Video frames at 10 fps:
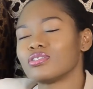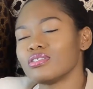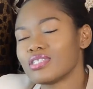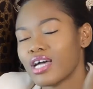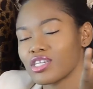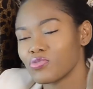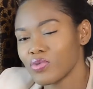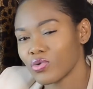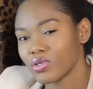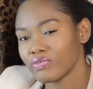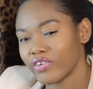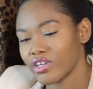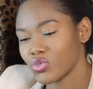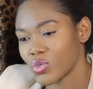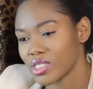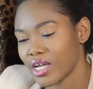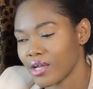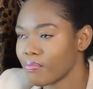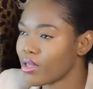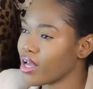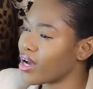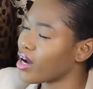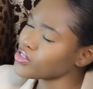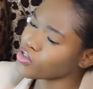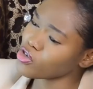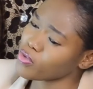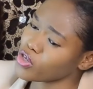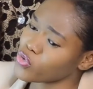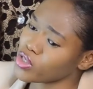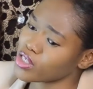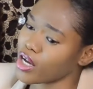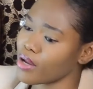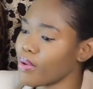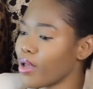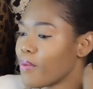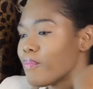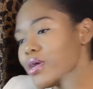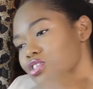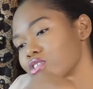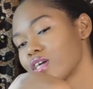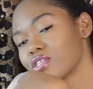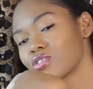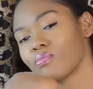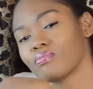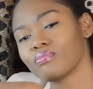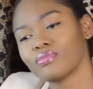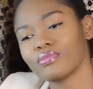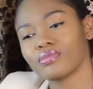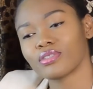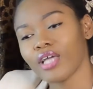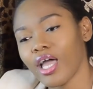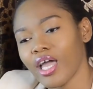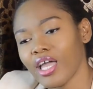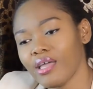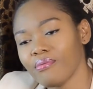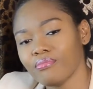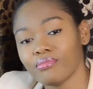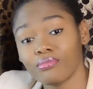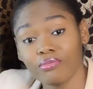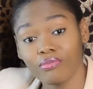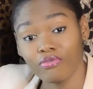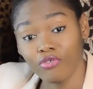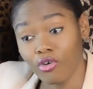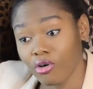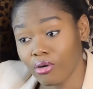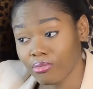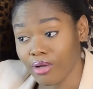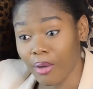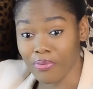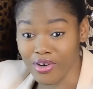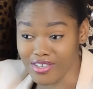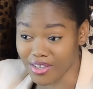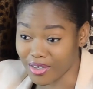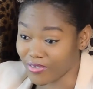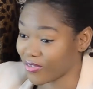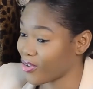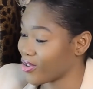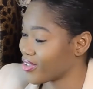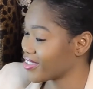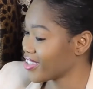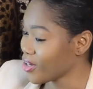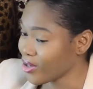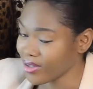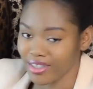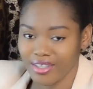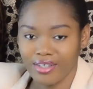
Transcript: it has to be a good, very sweet time. How's it going to be a sweet time? Make sure there is some time for appraisal, for you know,